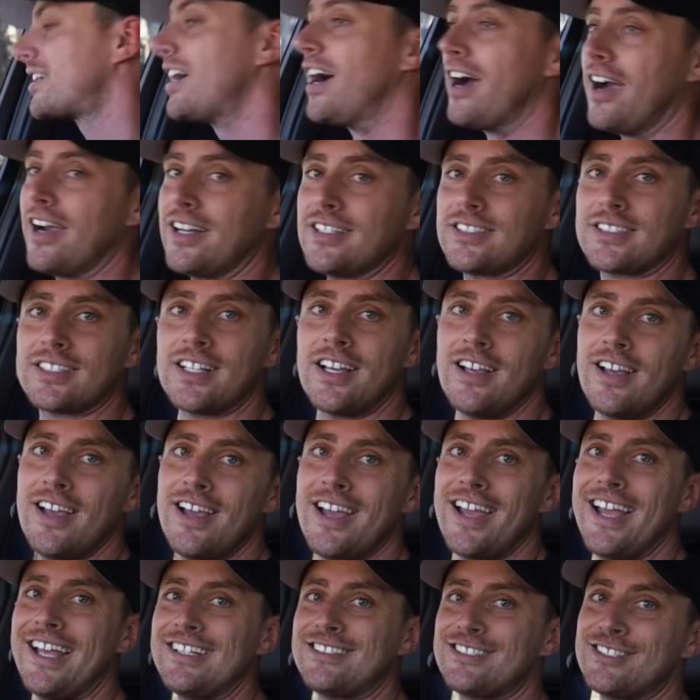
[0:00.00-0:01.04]
cars,
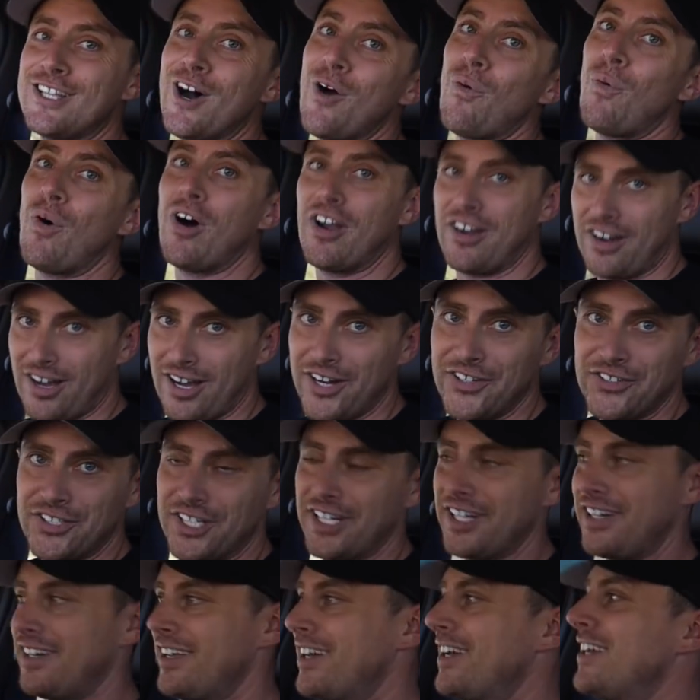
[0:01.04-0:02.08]
it's the
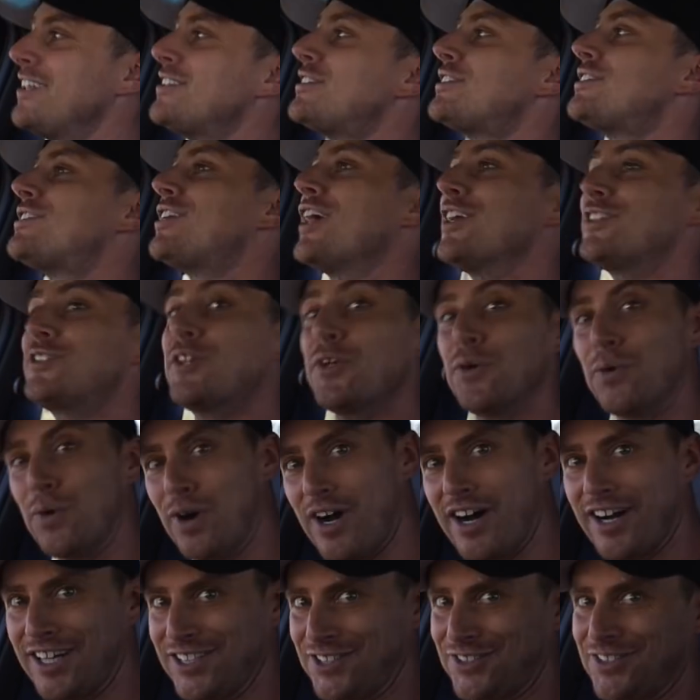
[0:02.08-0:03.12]
100 to
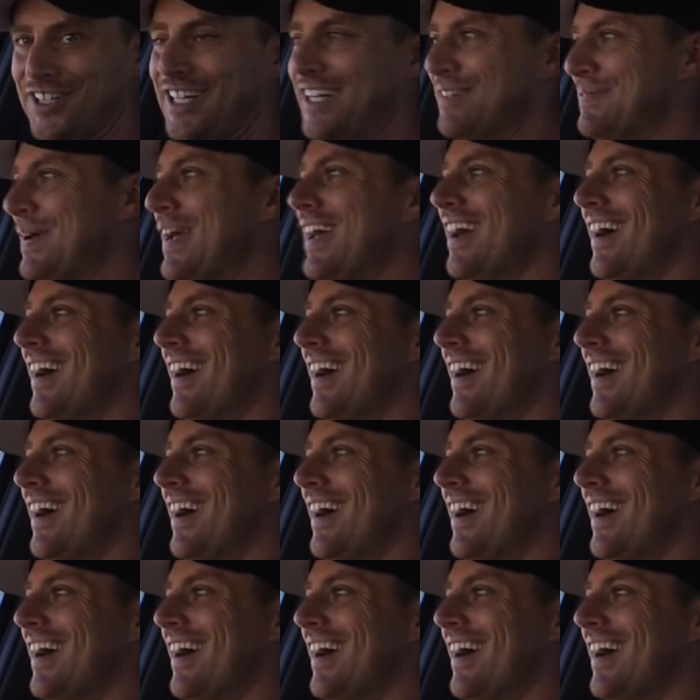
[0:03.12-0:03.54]
200.